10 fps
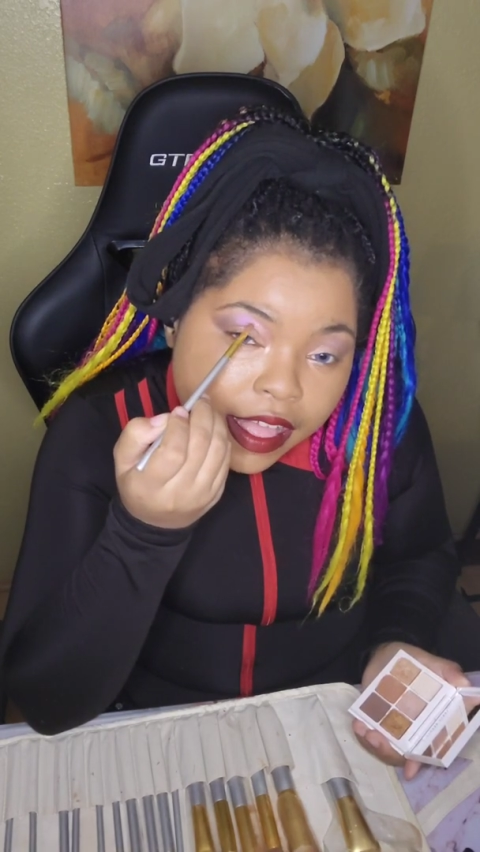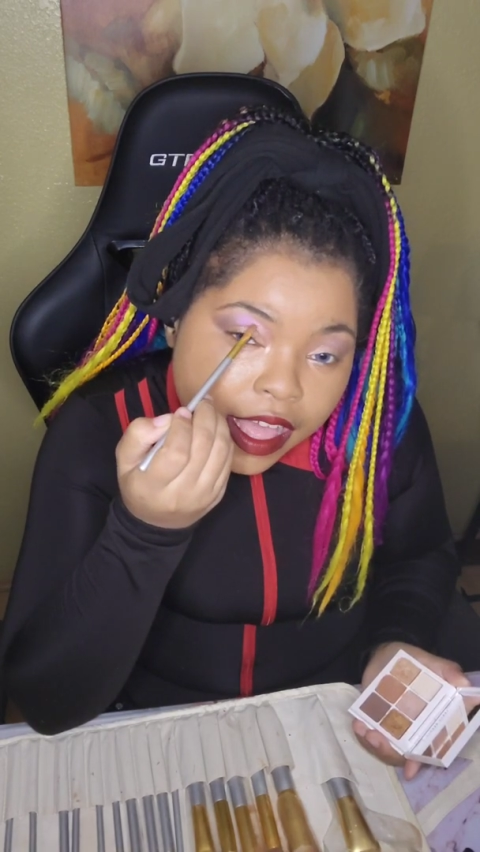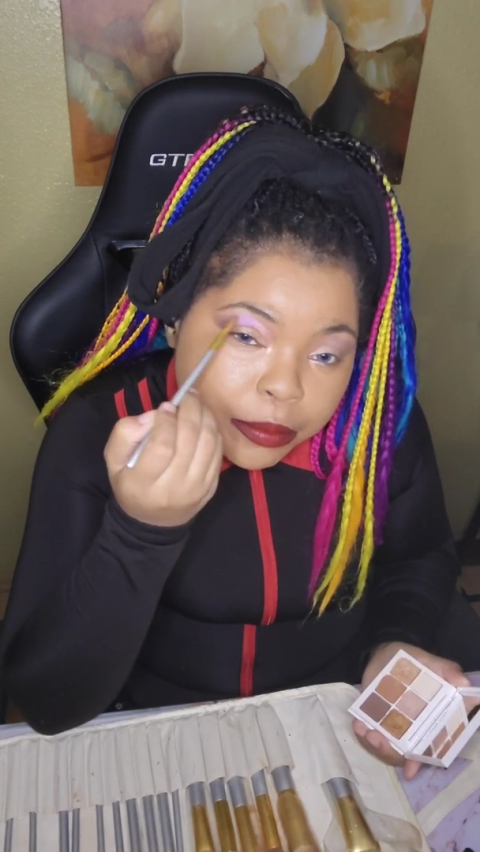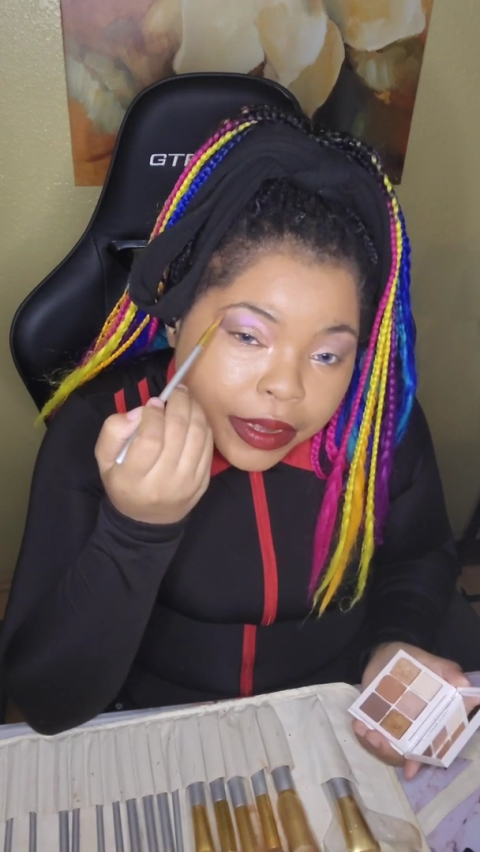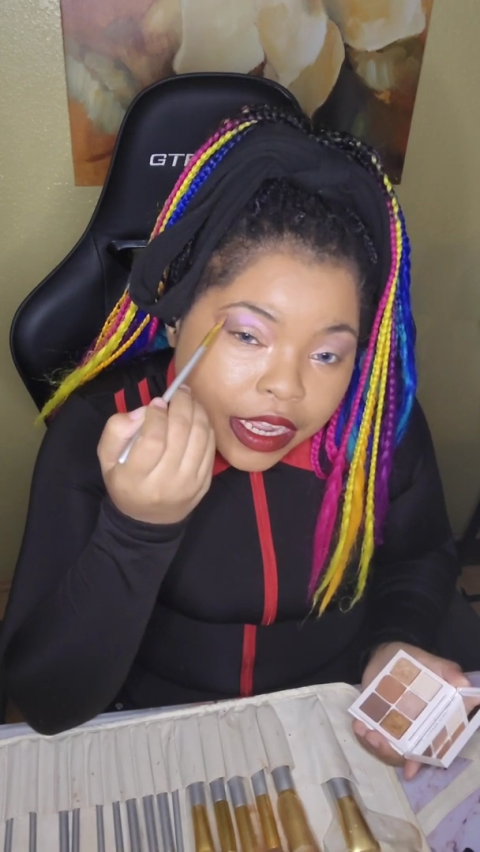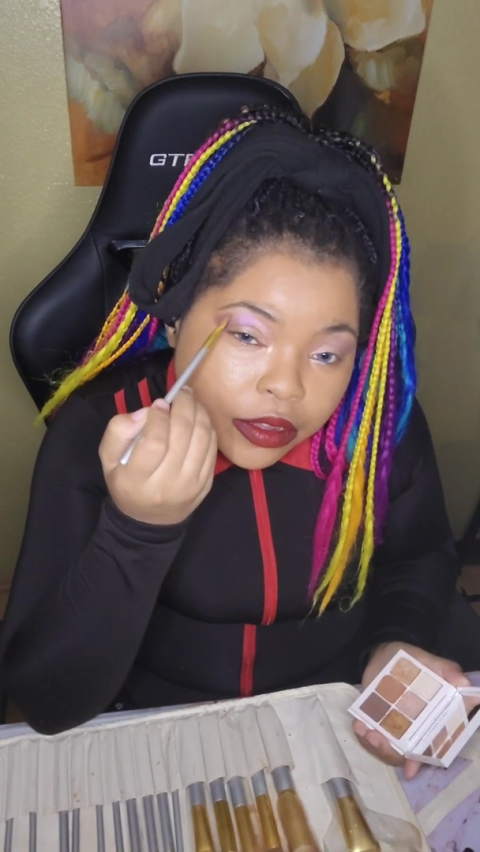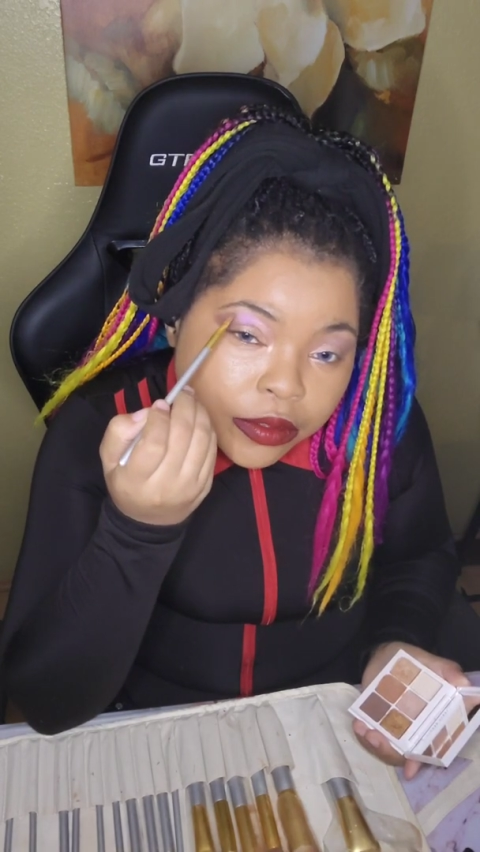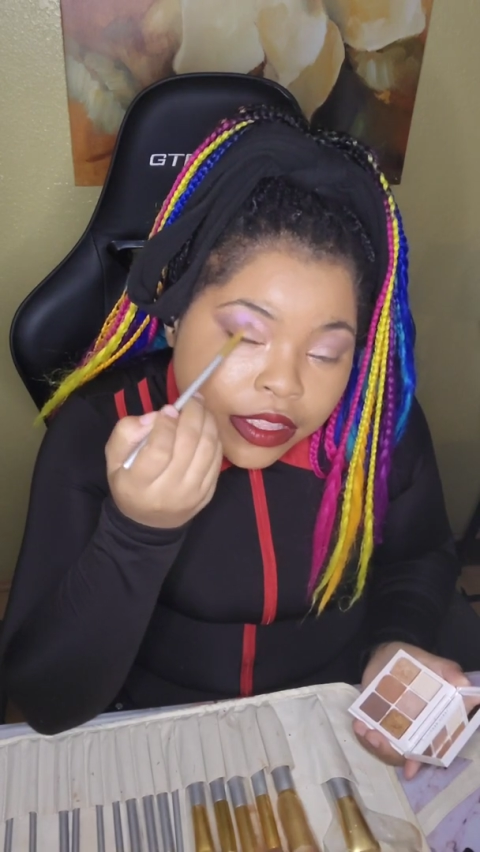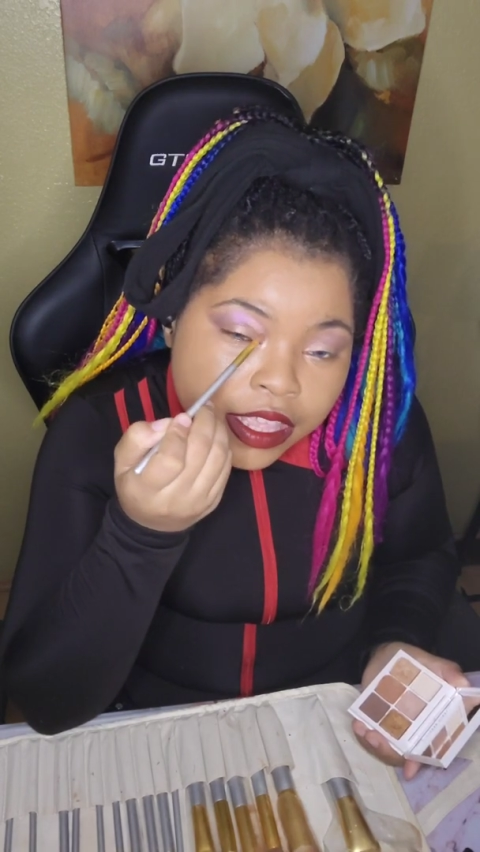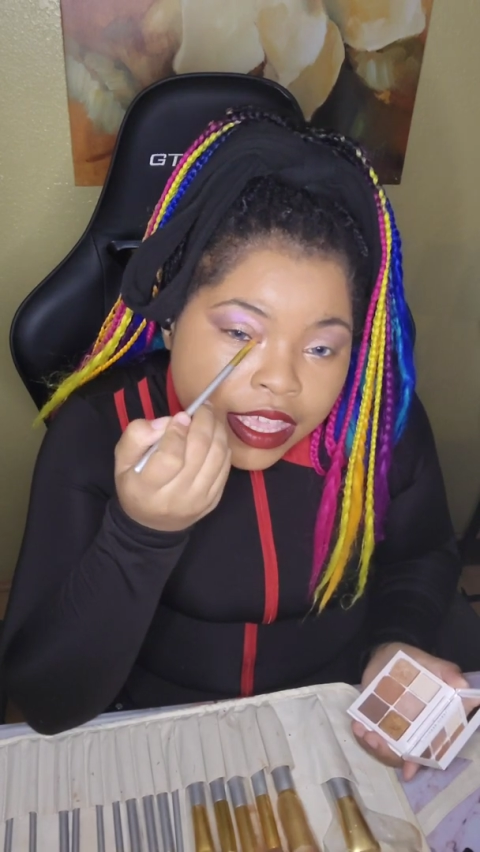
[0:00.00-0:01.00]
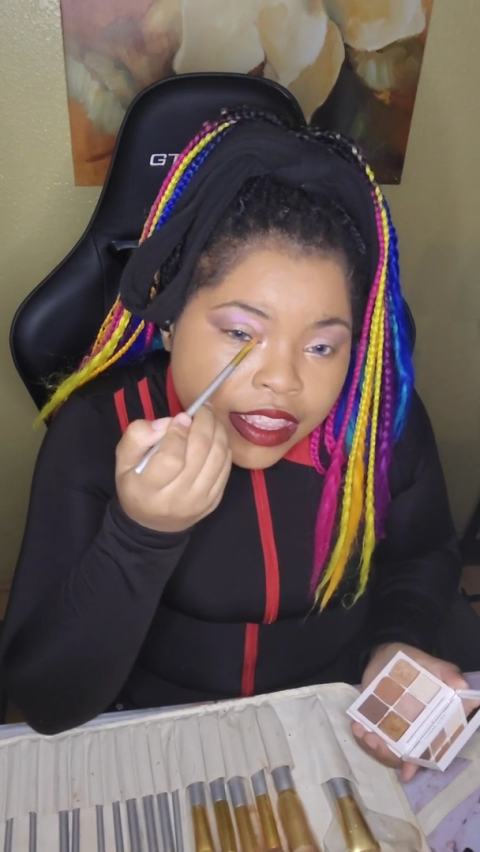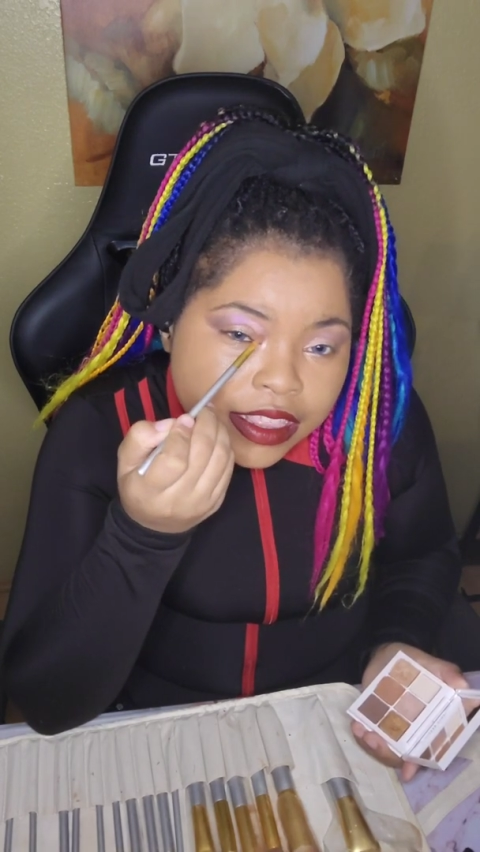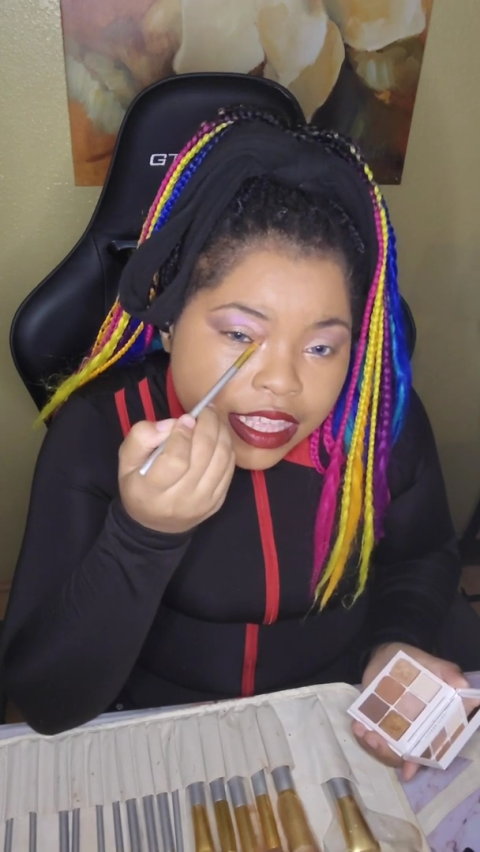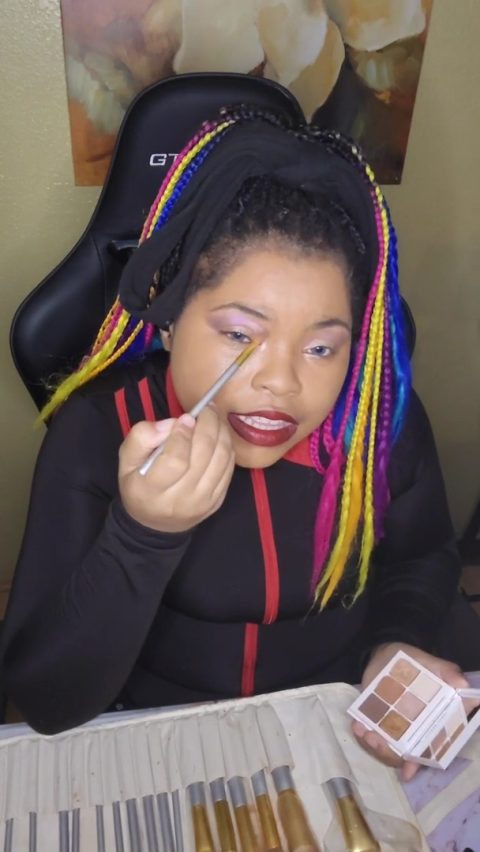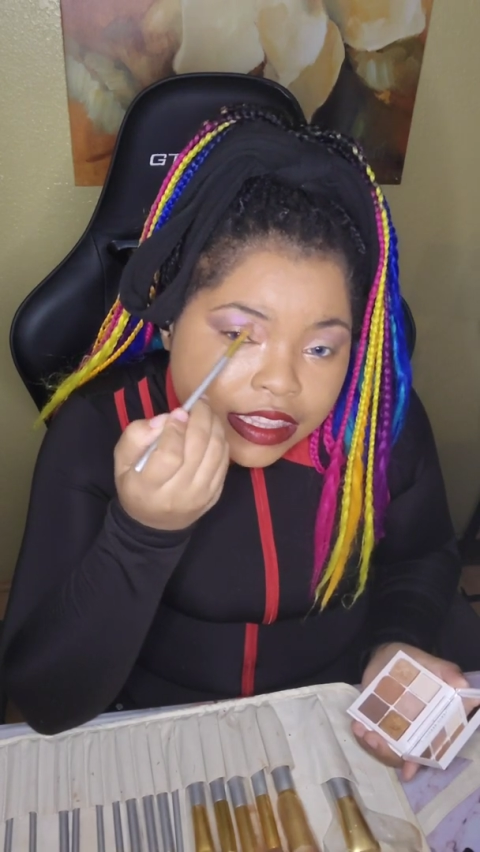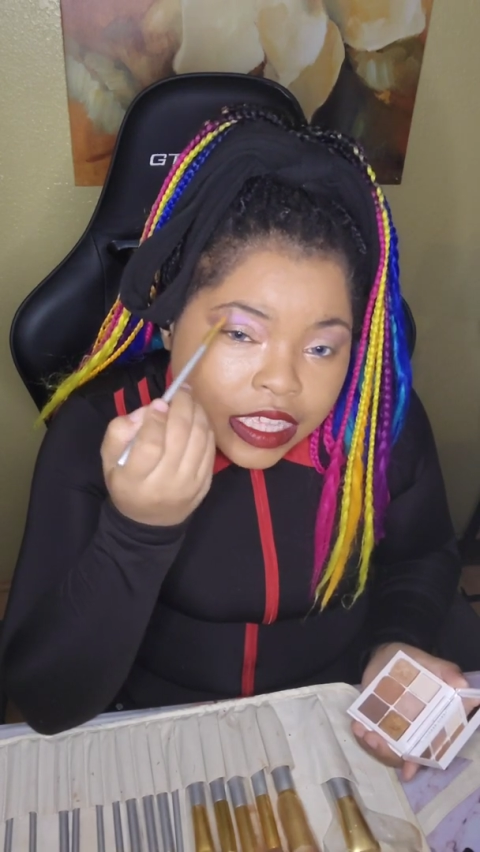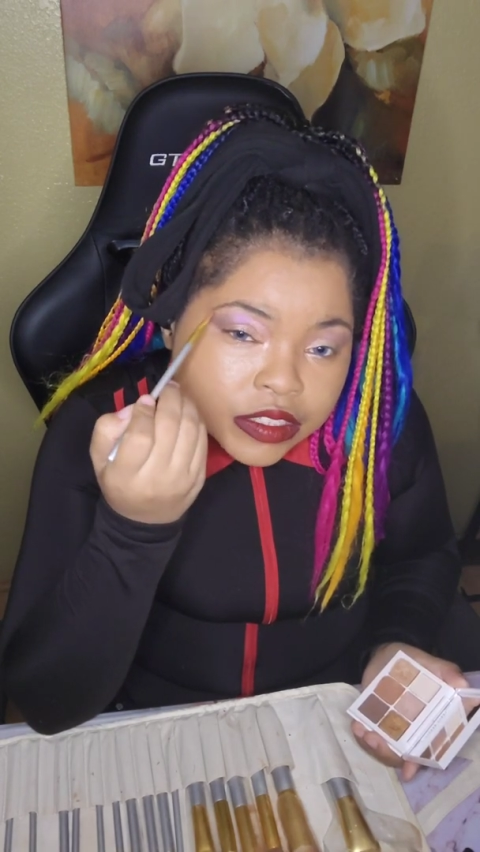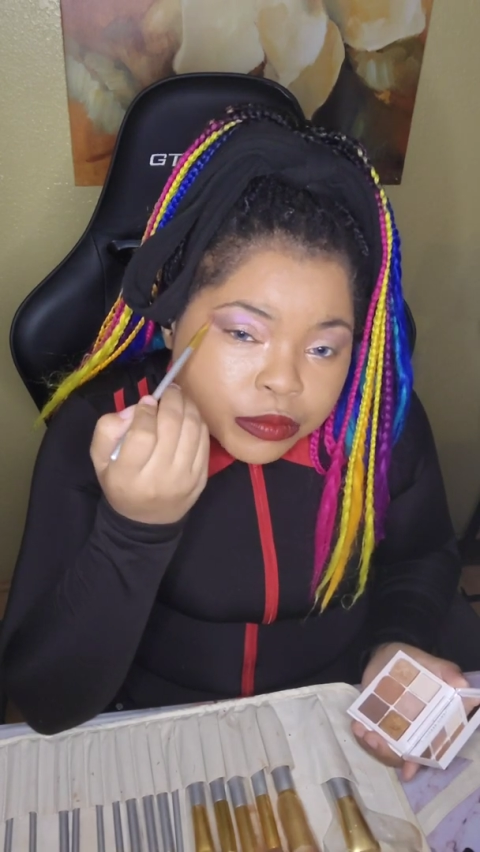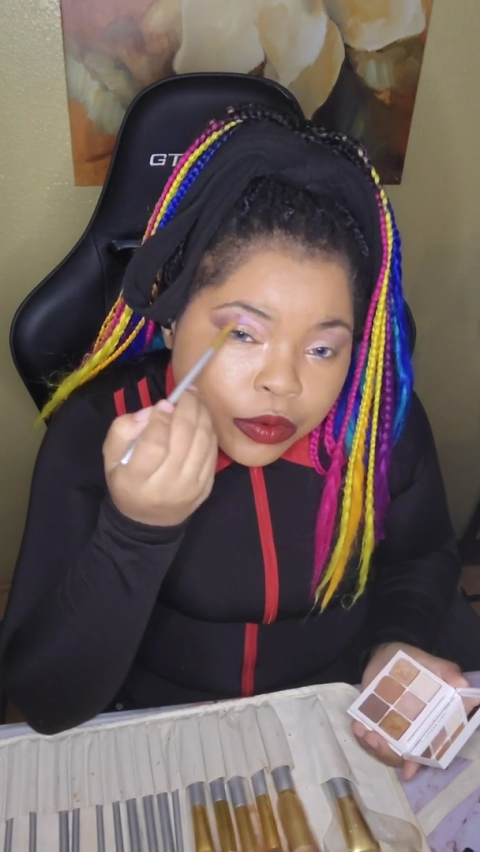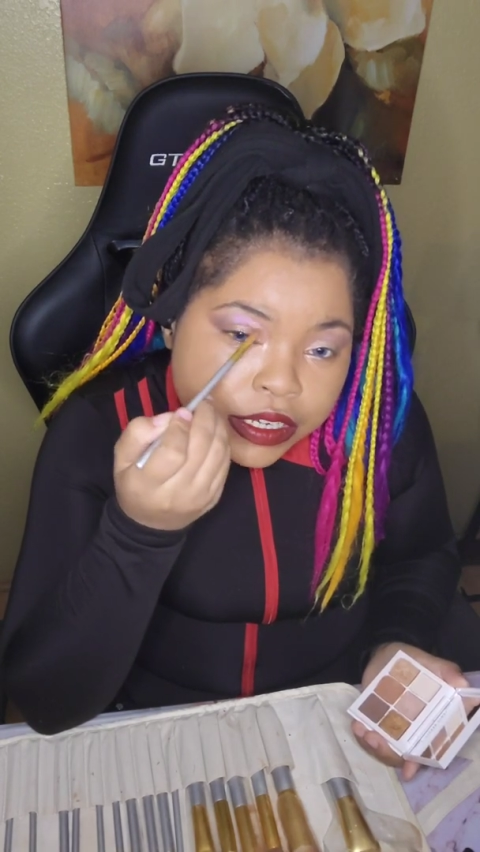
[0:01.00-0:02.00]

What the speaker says: eyebrow, that's more